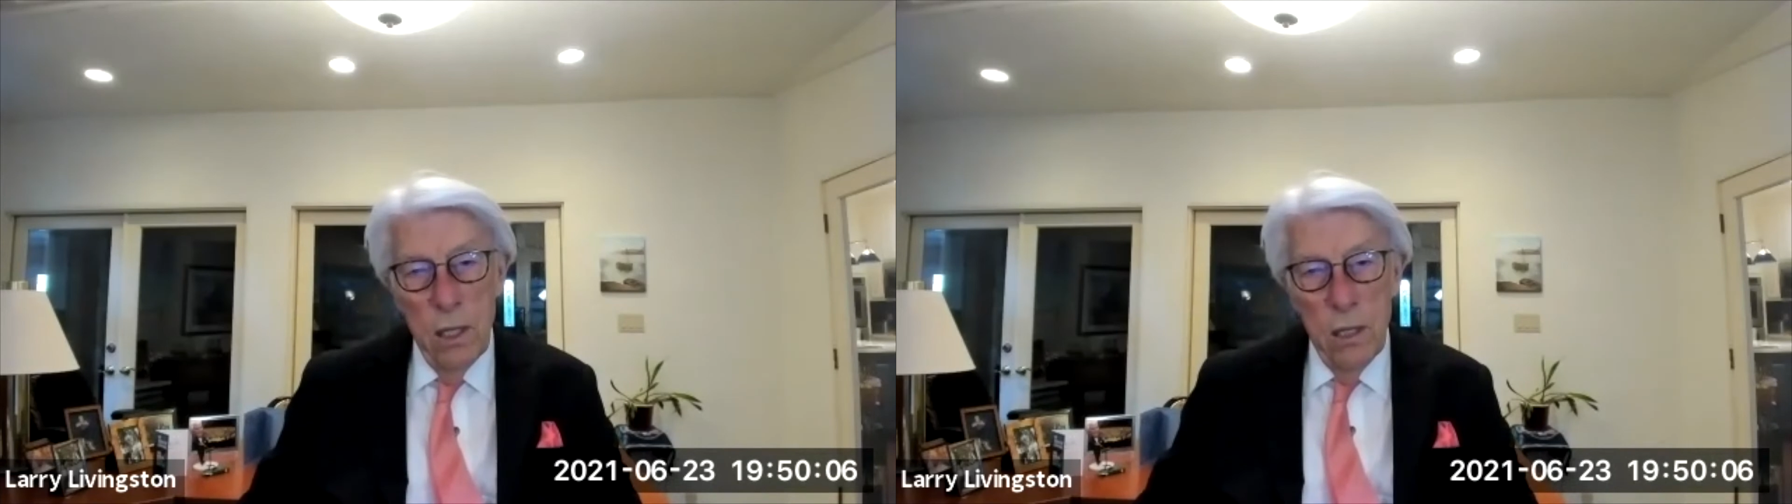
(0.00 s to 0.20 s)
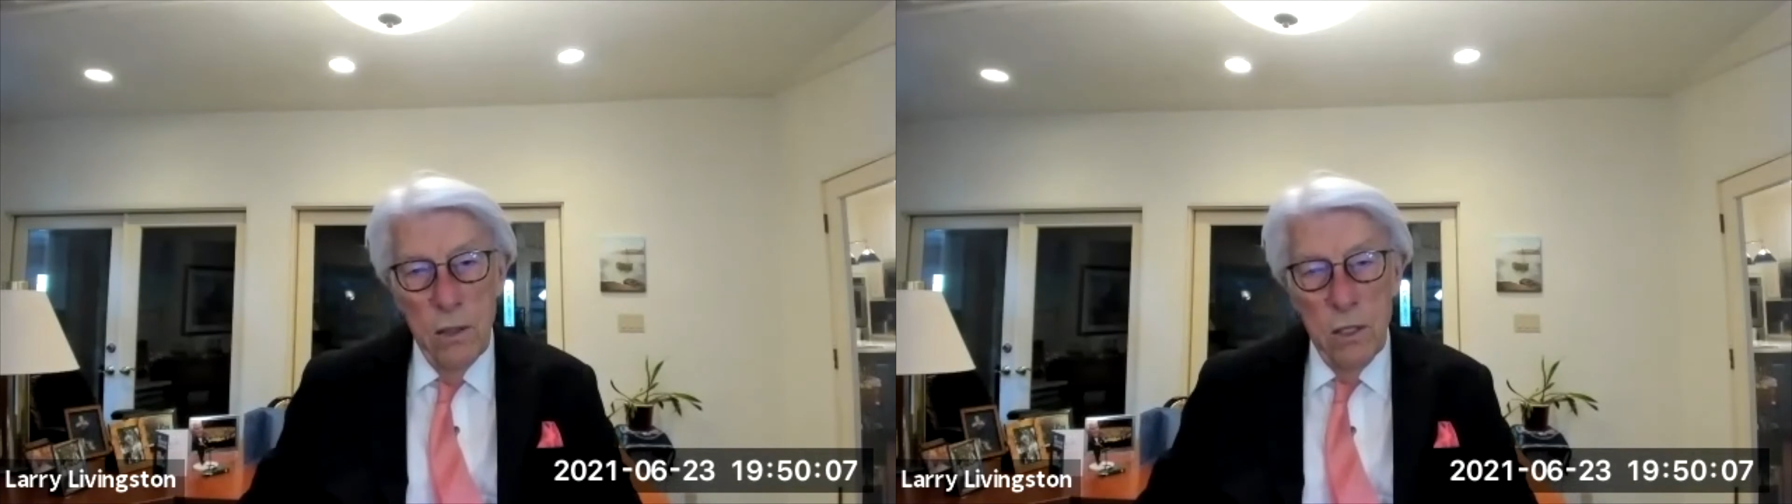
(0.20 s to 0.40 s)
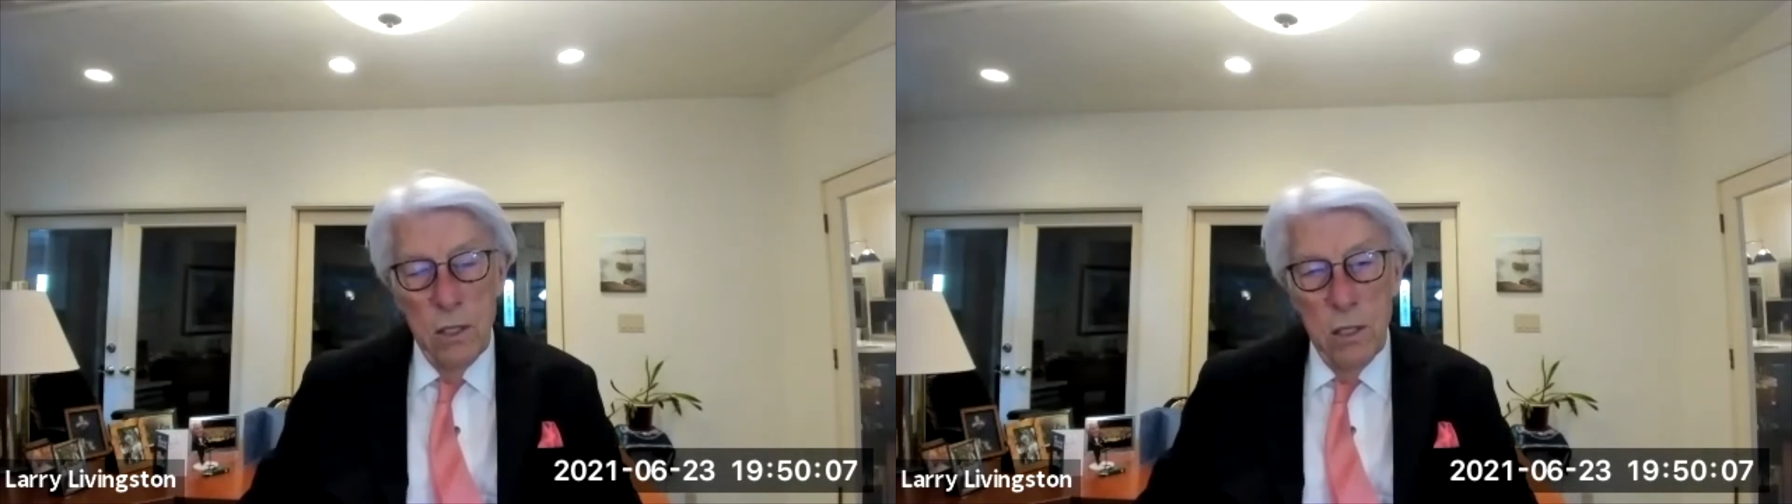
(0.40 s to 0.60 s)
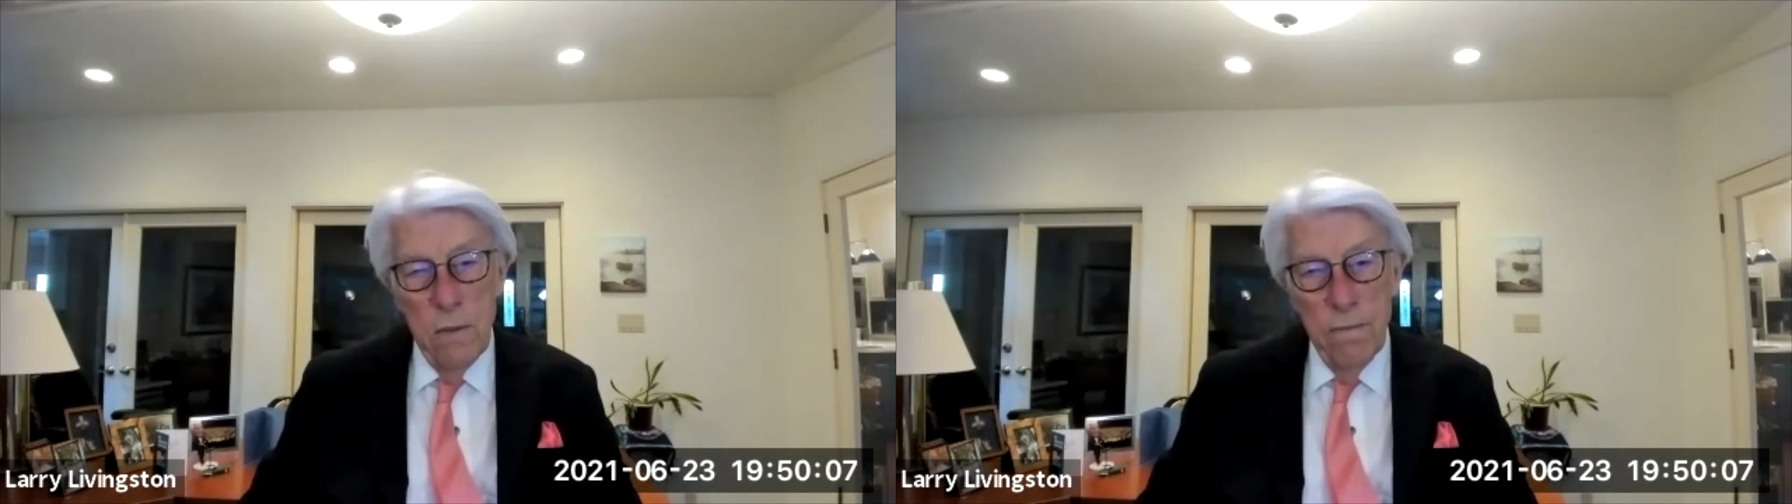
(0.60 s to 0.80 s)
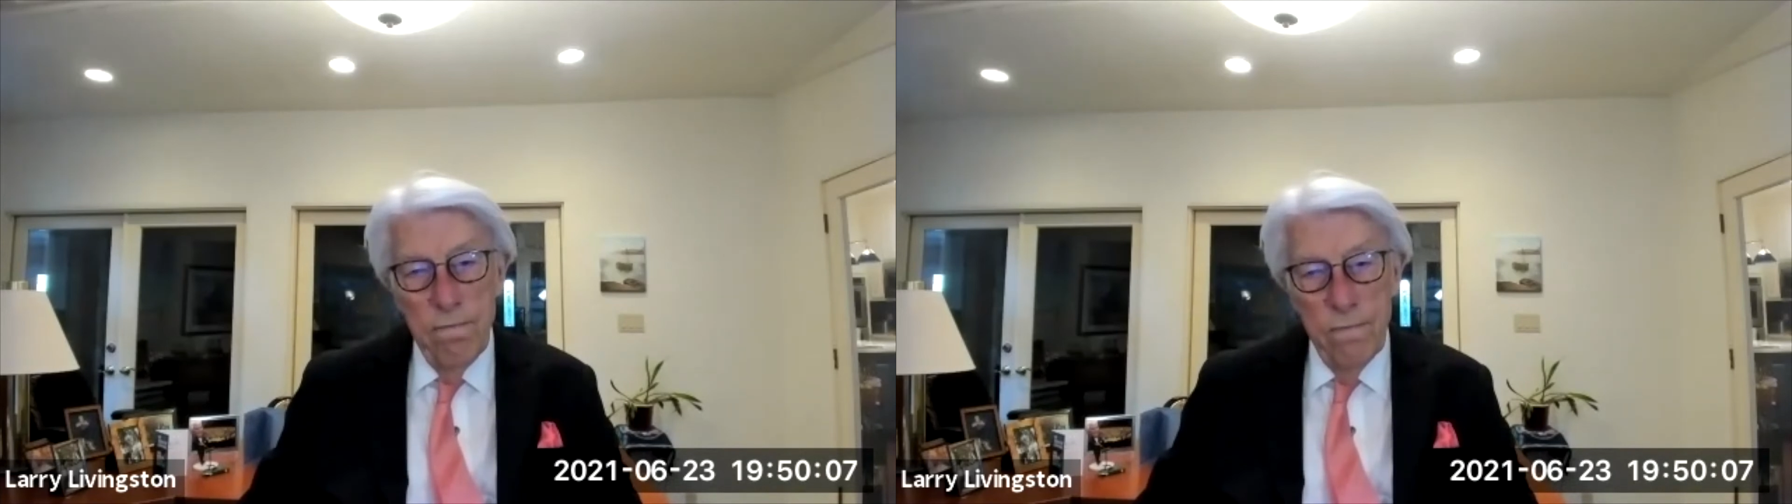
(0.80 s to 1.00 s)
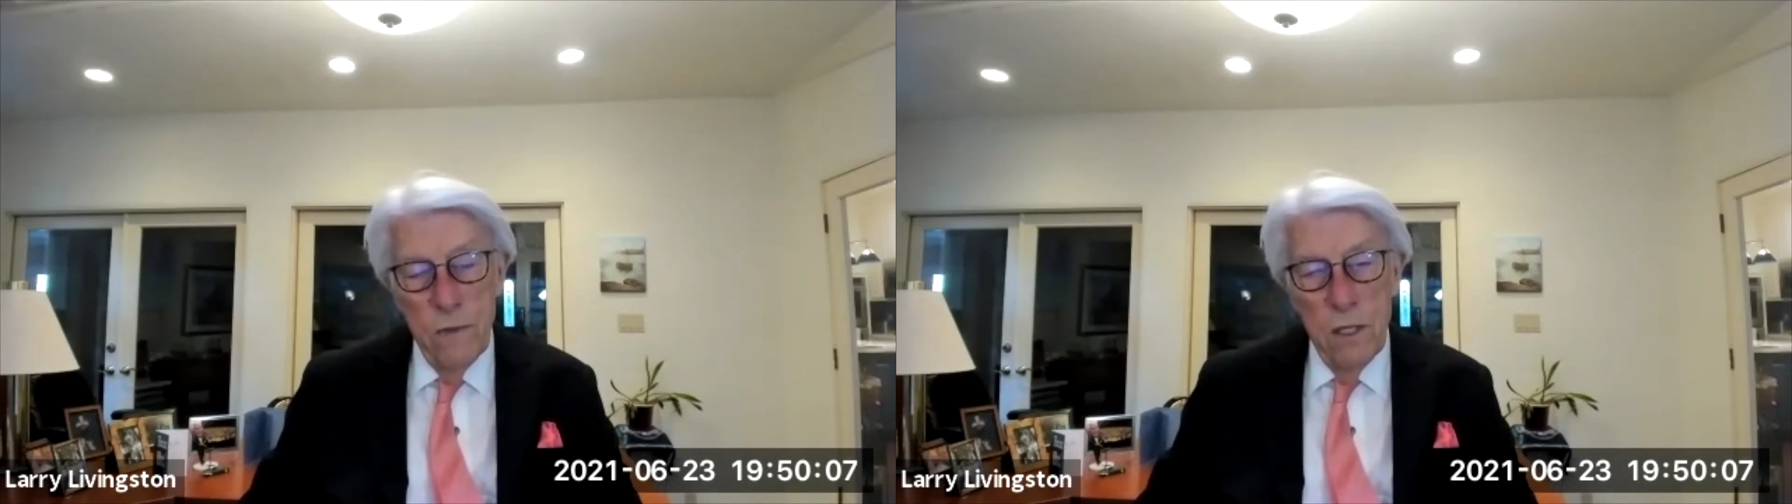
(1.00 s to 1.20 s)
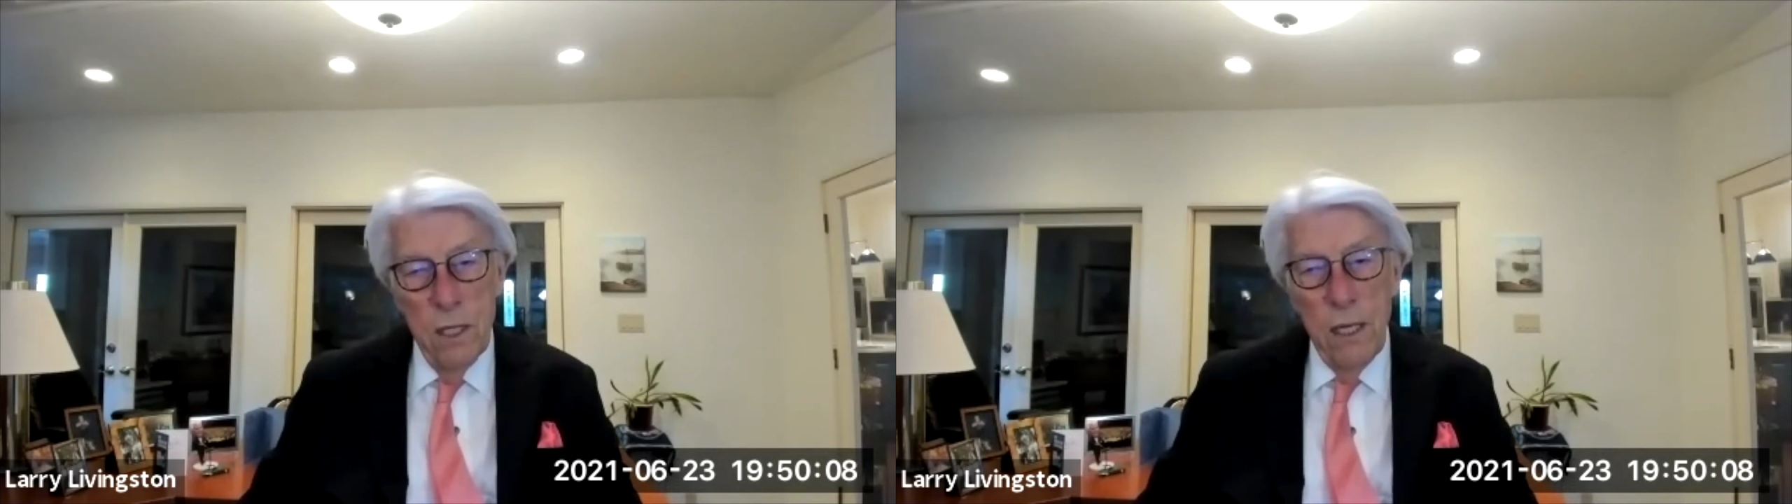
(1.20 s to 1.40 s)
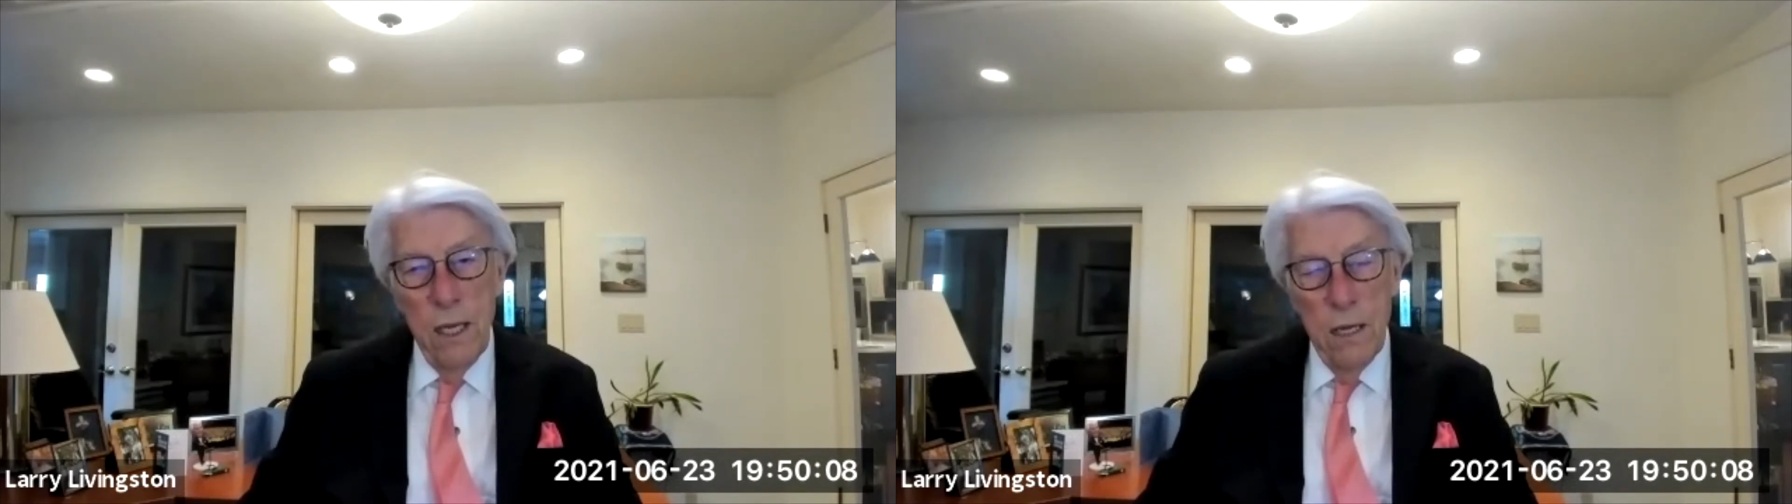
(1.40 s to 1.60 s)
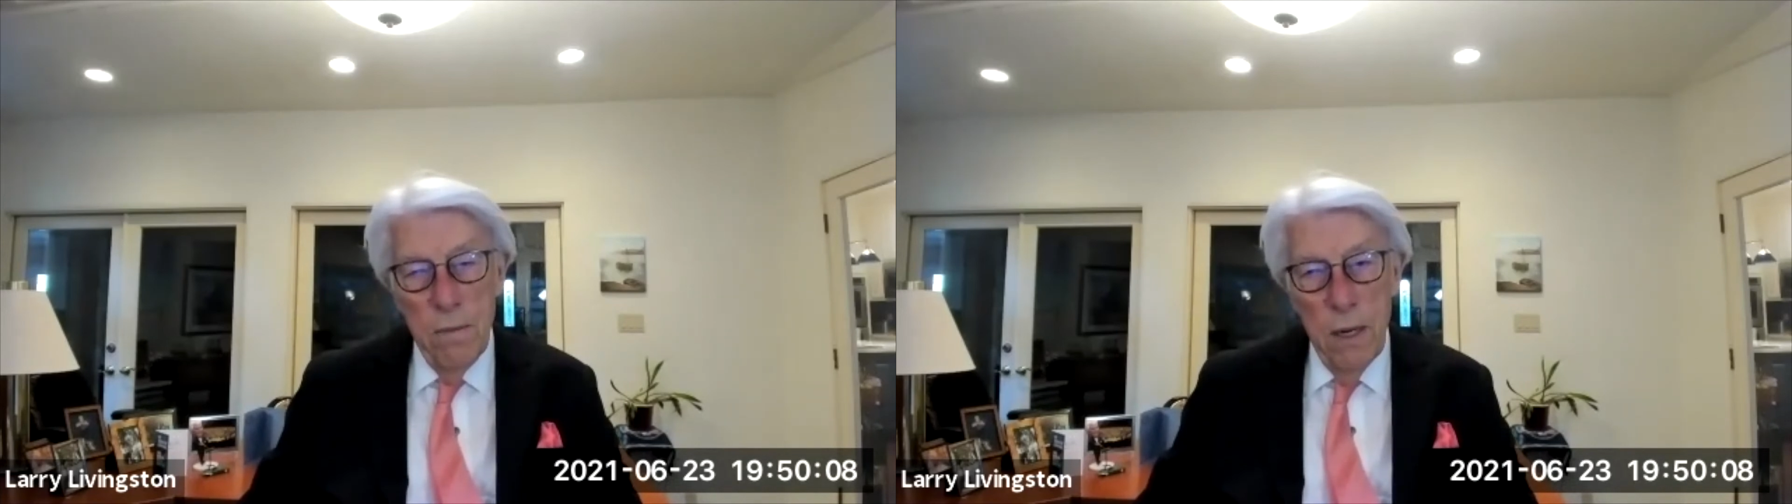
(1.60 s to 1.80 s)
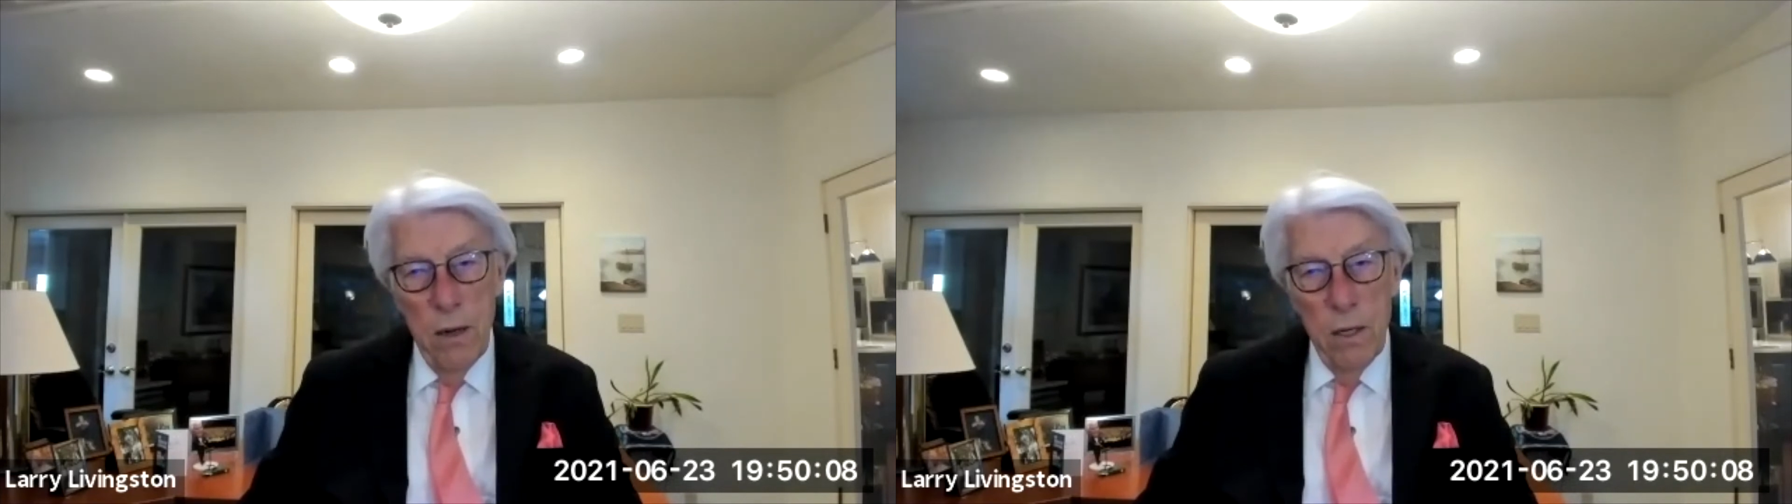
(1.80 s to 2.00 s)
Is thinking
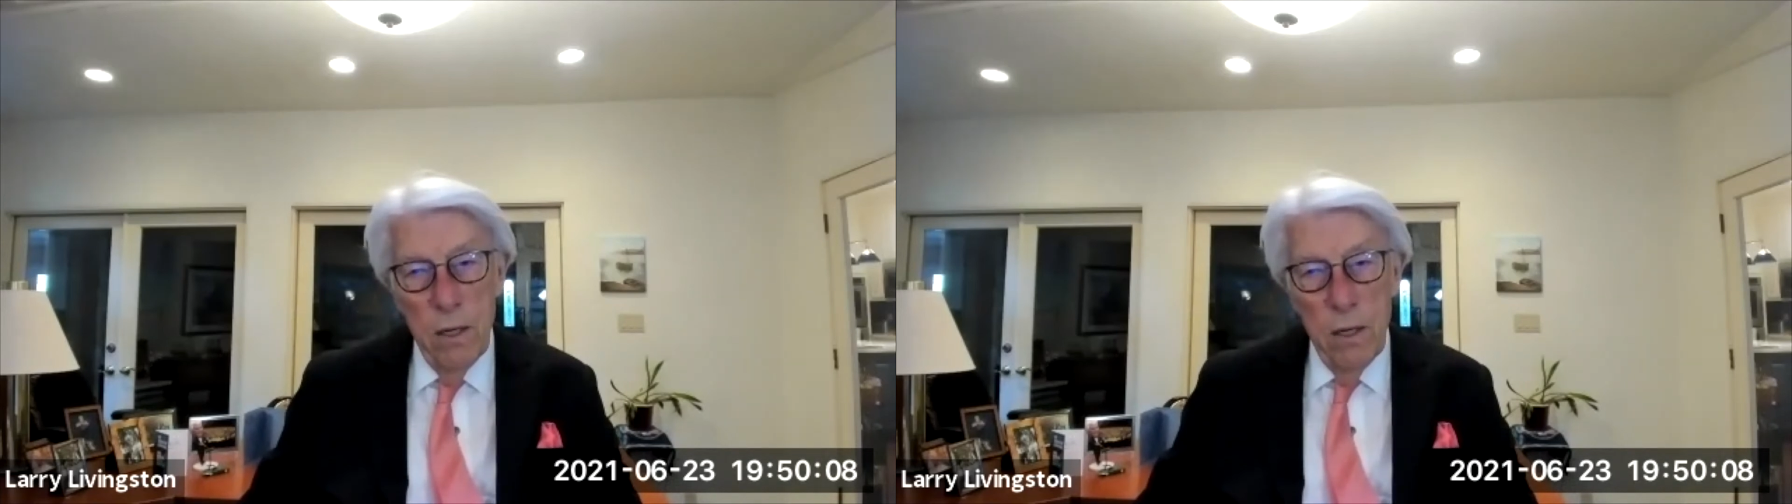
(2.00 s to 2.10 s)
about,